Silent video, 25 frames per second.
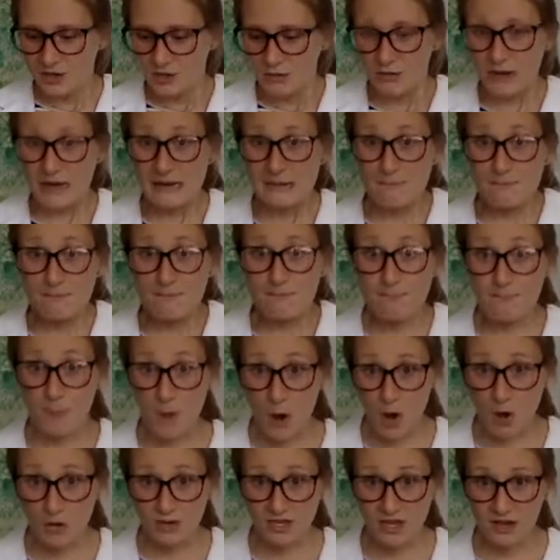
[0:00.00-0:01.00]
when
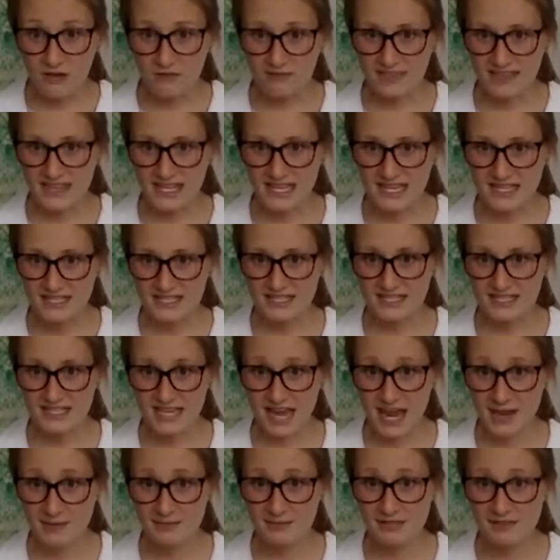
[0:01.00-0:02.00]
both of these
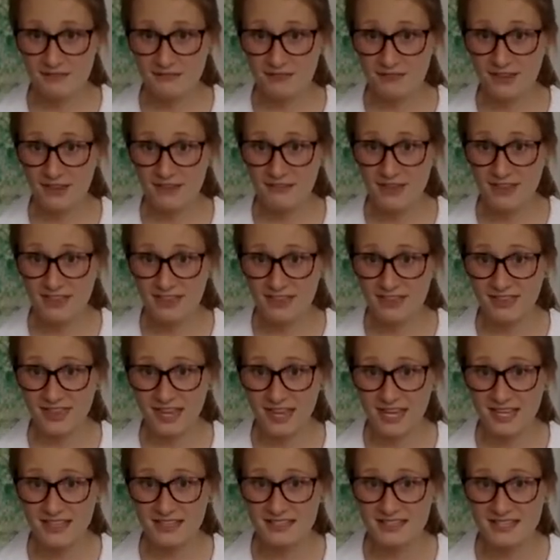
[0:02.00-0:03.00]
types of living
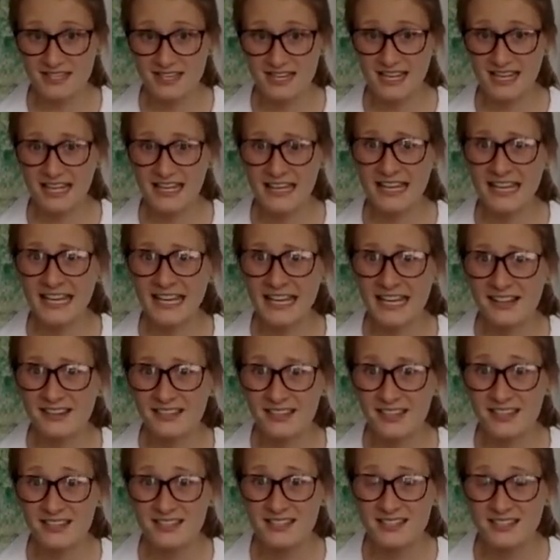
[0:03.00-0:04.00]
things eat
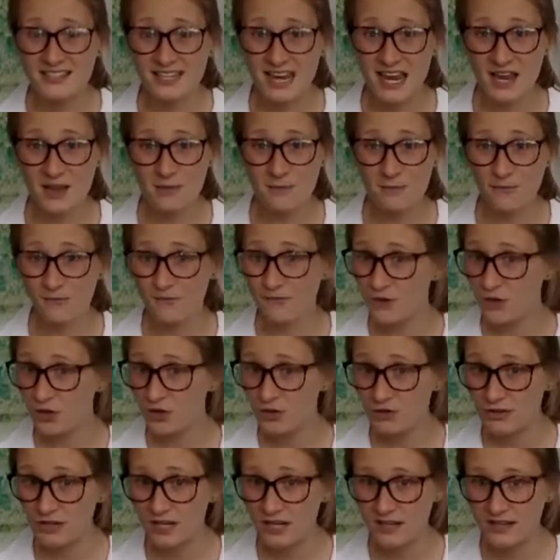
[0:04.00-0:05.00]
the same
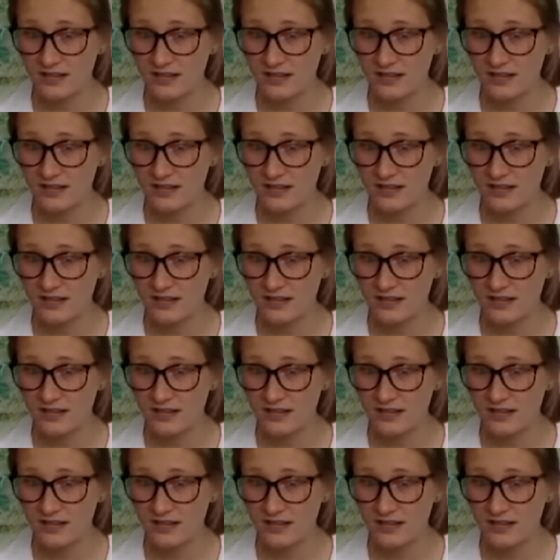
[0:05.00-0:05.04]
food,